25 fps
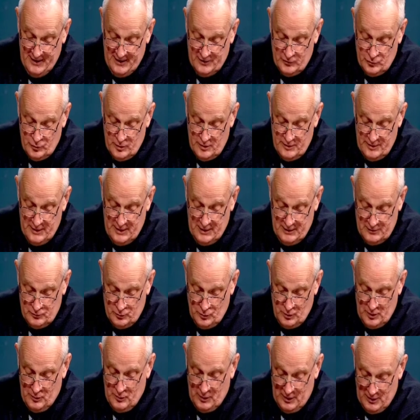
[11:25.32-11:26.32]
that's one of the,
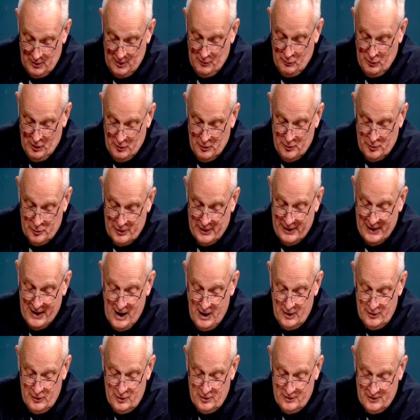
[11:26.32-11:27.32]
what we bring
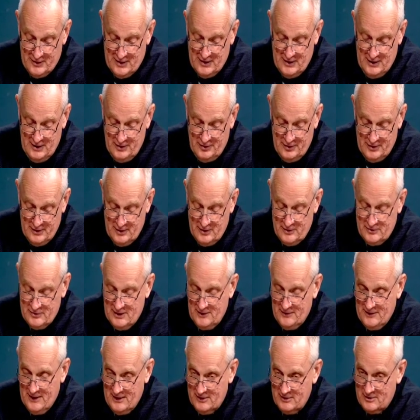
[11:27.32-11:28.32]
out here, the key thing is
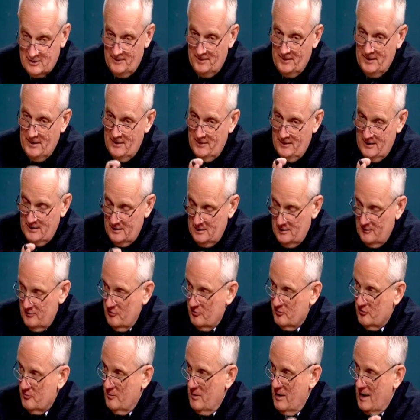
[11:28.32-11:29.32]
that's the
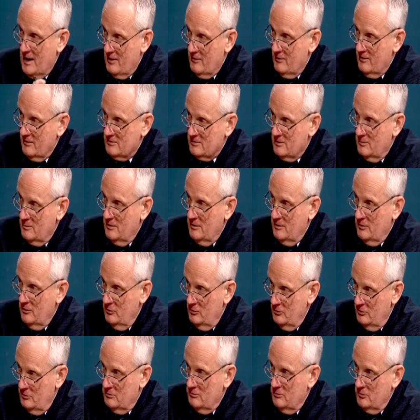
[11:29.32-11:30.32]
difference from hiring someone that
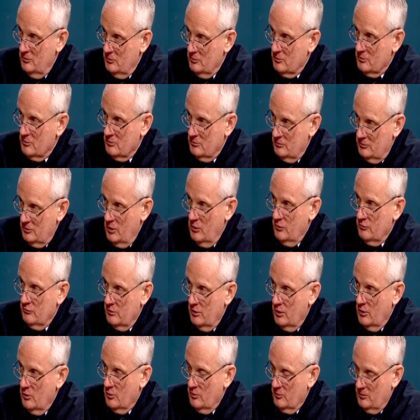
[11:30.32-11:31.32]
you don't
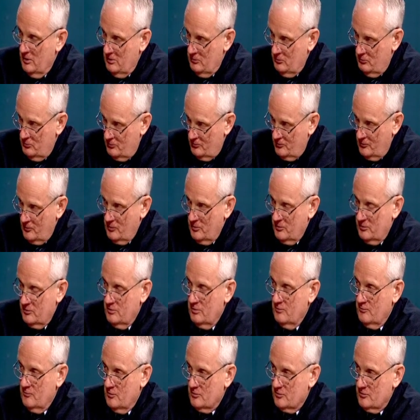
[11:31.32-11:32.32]
know or you refer
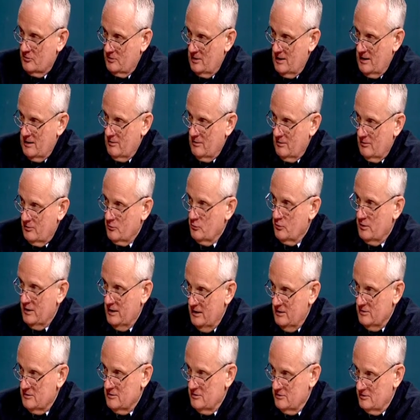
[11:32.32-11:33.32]
to versus hiring through an
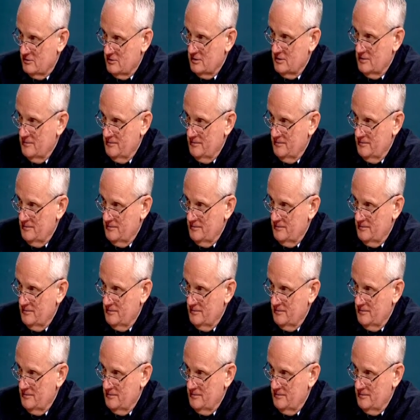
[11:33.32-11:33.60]
agency.